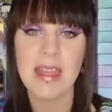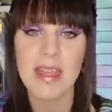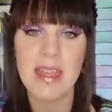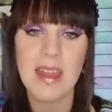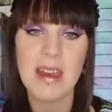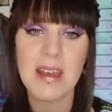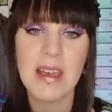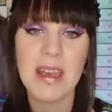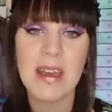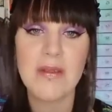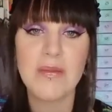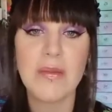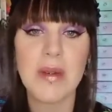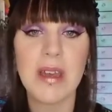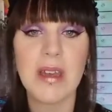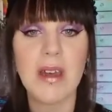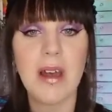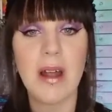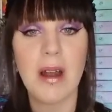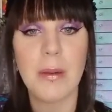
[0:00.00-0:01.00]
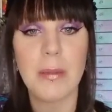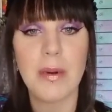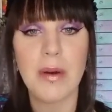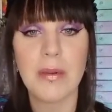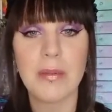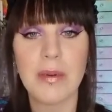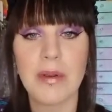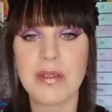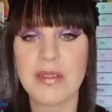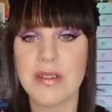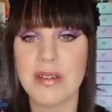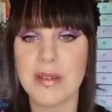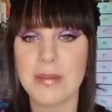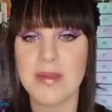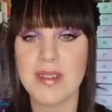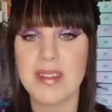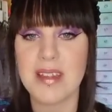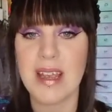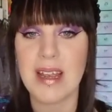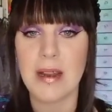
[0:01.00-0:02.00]
Then I have my ColourPop
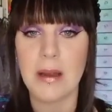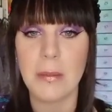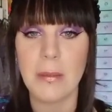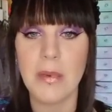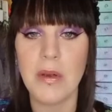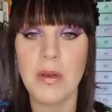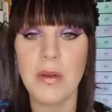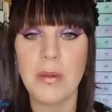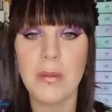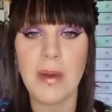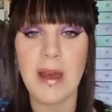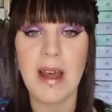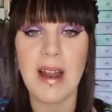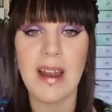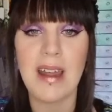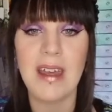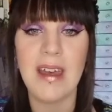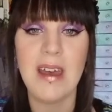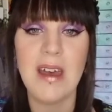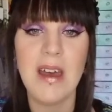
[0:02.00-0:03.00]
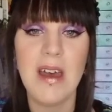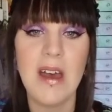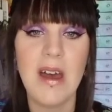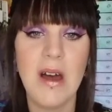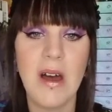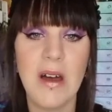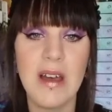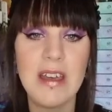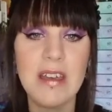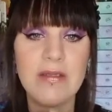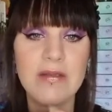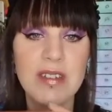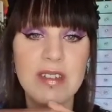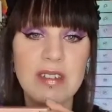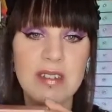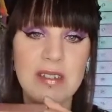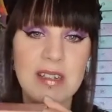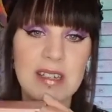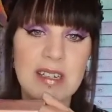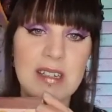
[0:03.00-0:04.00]
x Sailor Moon palette. I have
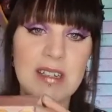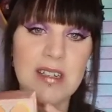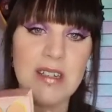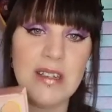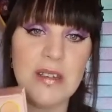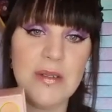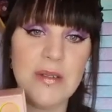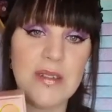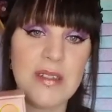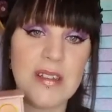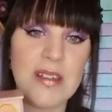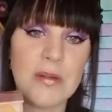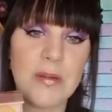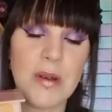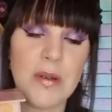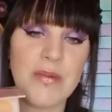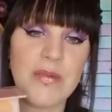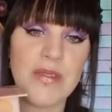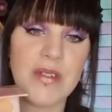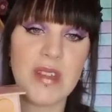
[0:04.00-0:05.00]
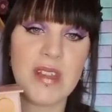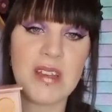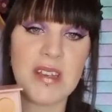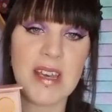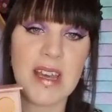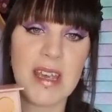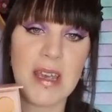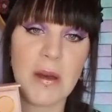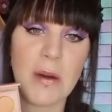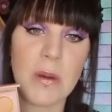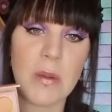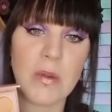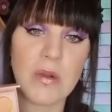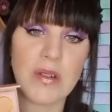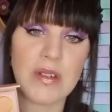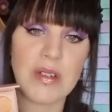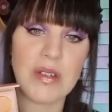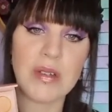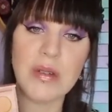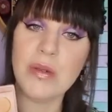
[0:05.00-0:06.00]
decided to use this one for the day I want
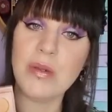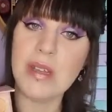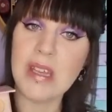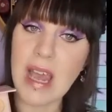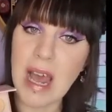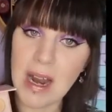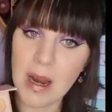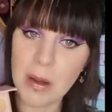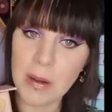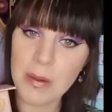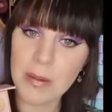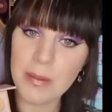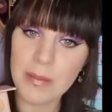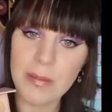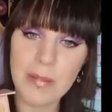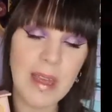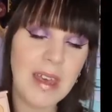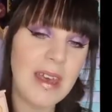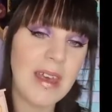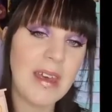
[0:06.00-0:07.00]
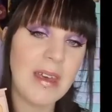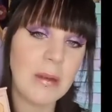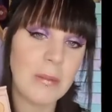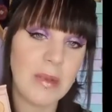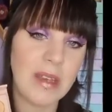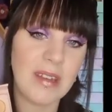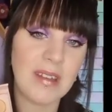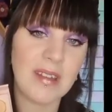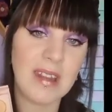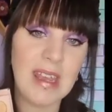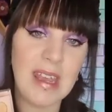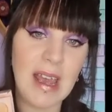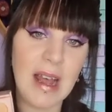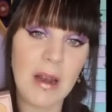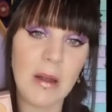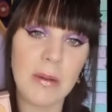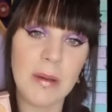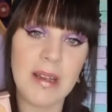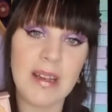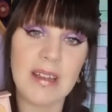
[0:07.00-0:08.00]
to do yellow, because the
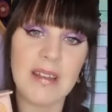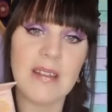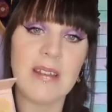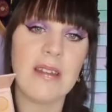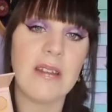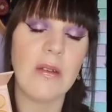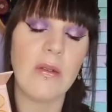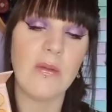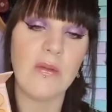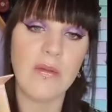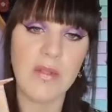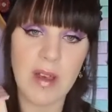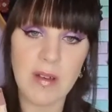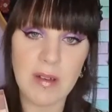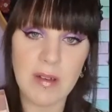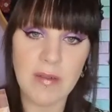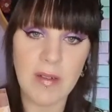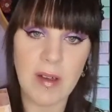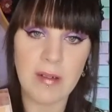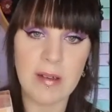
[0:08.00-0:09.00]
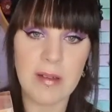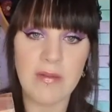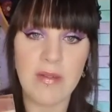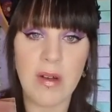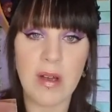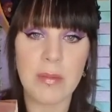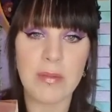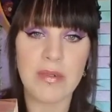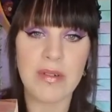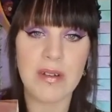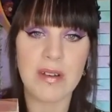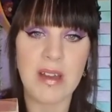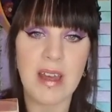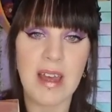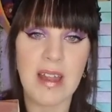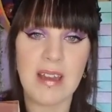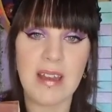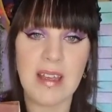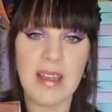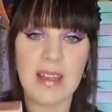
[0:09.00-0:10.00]
yellow in this is very, very vibrant,
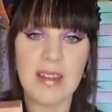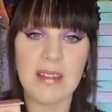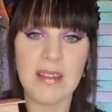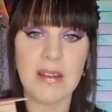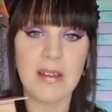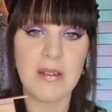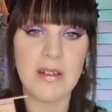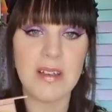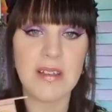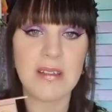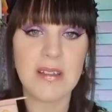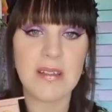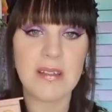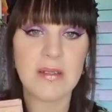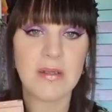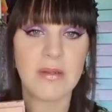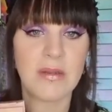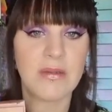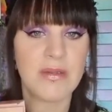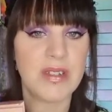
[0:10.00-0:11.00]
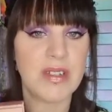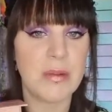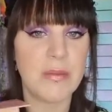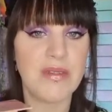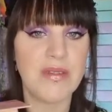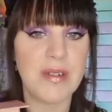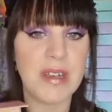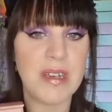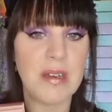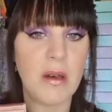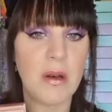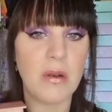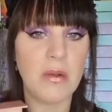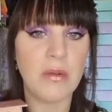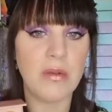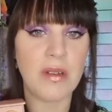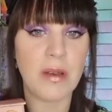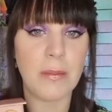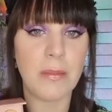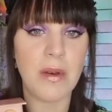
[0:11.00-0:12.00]
and there is a nice sort of shimmery
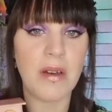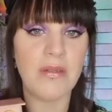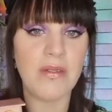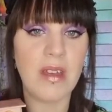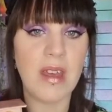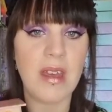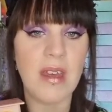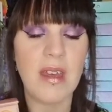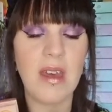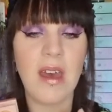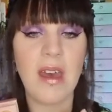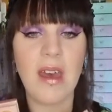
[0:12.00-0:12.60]
gold above it